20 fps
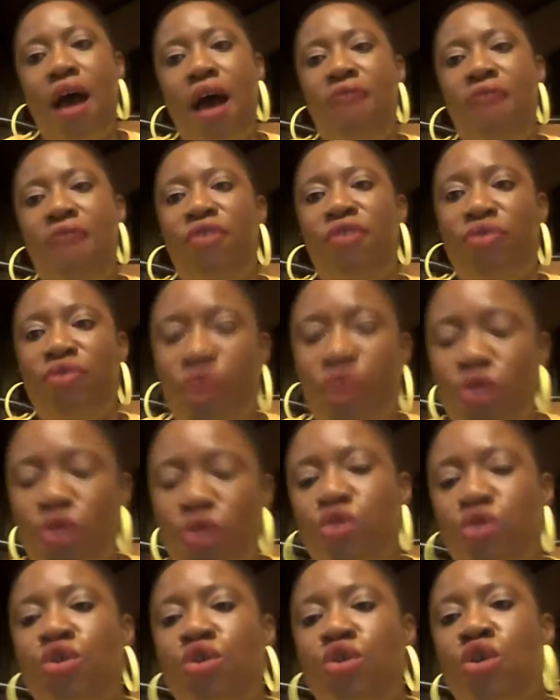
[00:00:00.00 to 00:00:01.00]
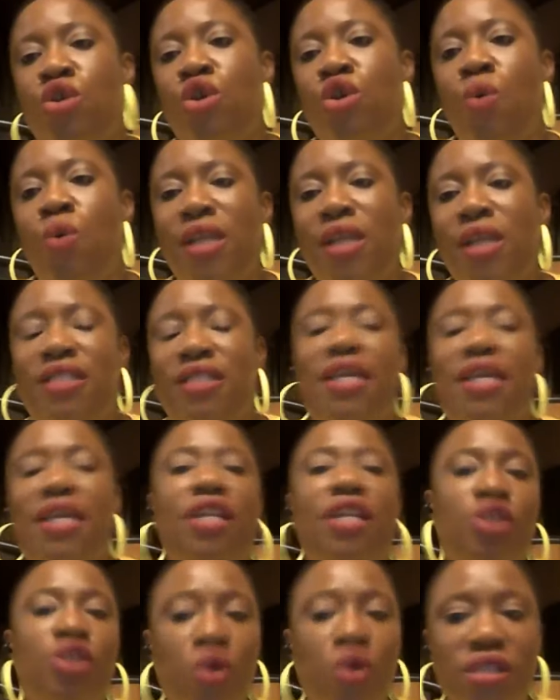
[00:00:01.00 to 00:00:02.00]
For those who don't know what is
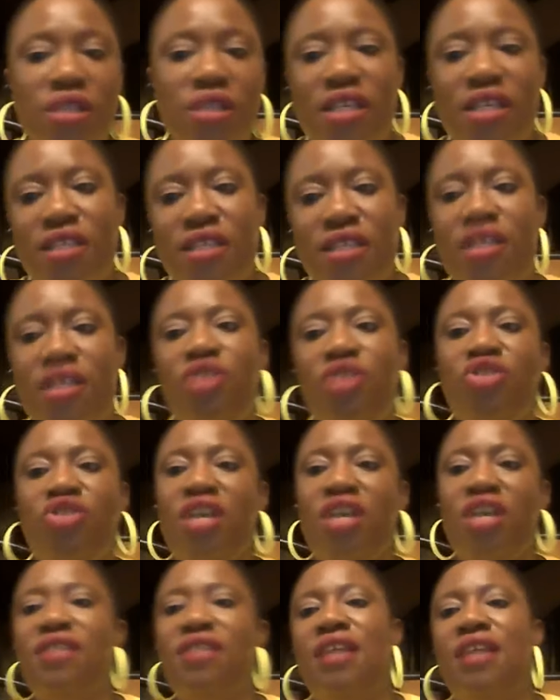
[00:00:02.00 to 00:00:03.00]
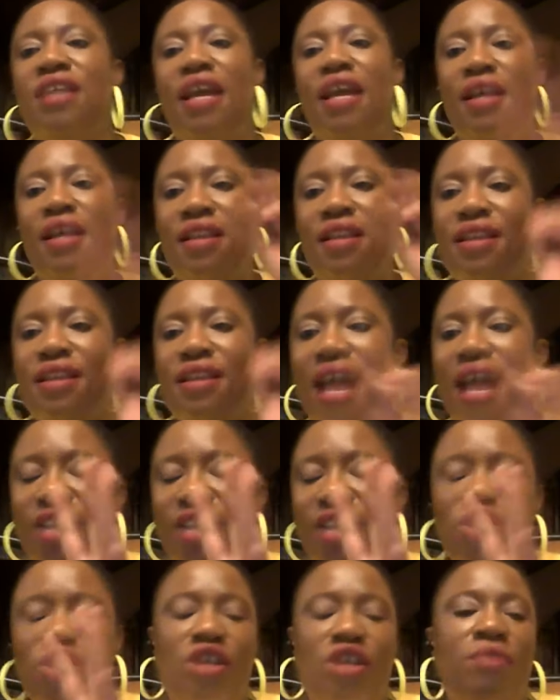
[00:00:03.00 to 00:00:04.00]
halitosis, it's just a nice
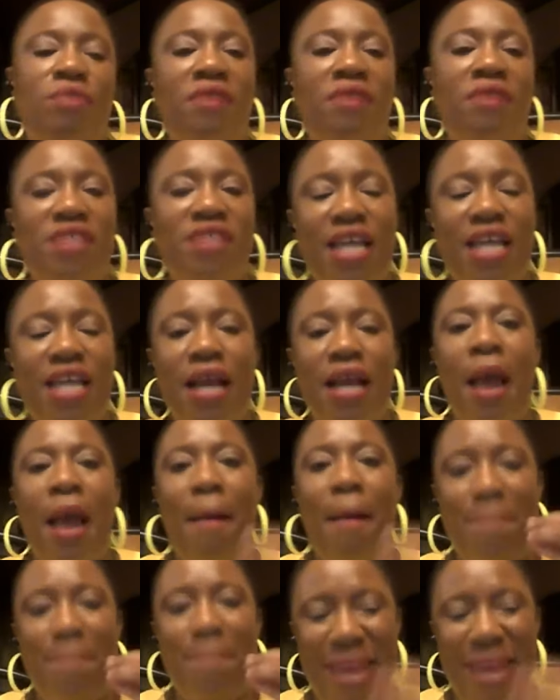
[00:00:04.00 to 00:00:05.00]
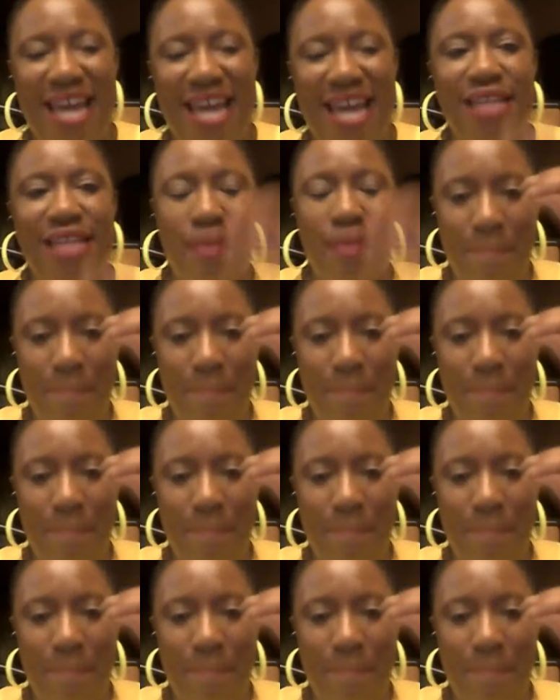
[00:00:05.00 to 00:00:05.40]
term of saying bad